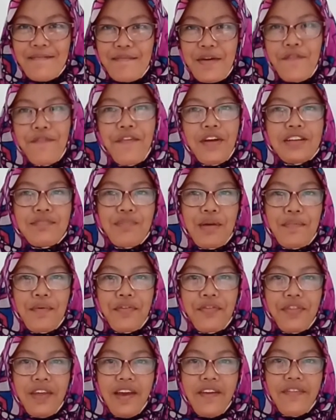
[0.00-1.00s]
My friends
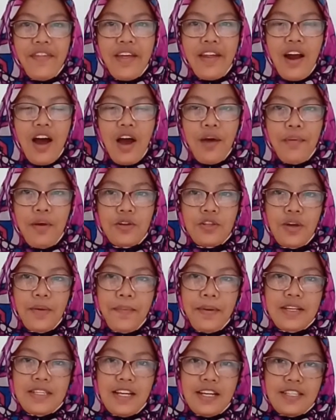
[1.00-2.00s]
maybe think that I'm also
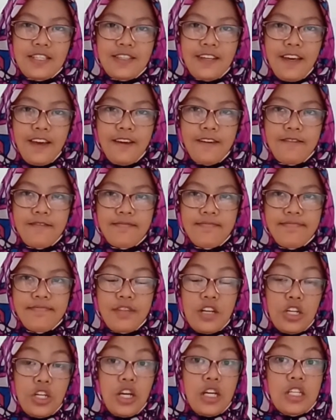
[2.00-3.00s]
pissed they see.
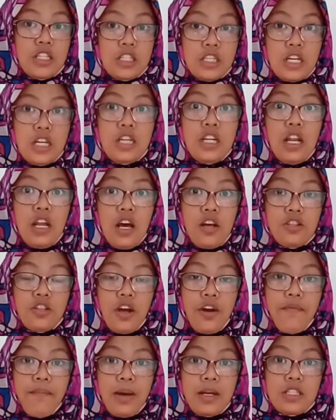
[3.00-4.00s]
They just see the
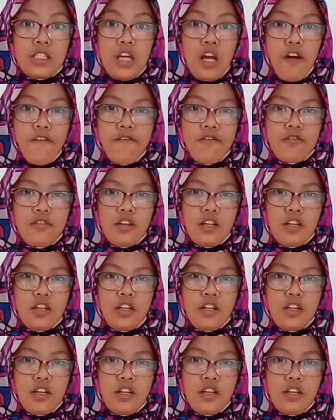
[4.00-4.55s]
outside of myself.